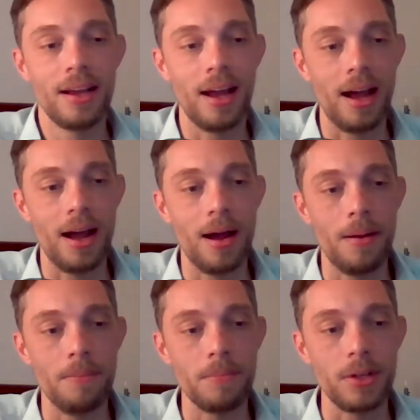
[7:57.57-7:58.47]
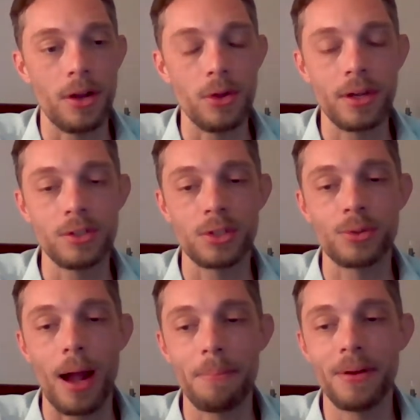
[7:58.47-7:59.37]
You can just
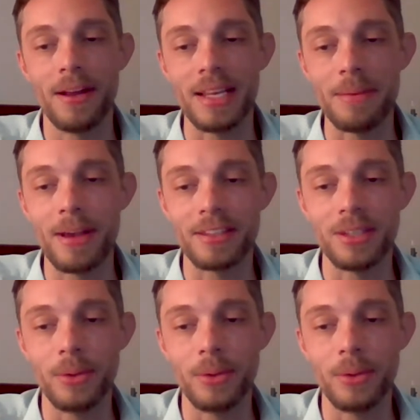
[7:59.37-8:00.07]
drop an email to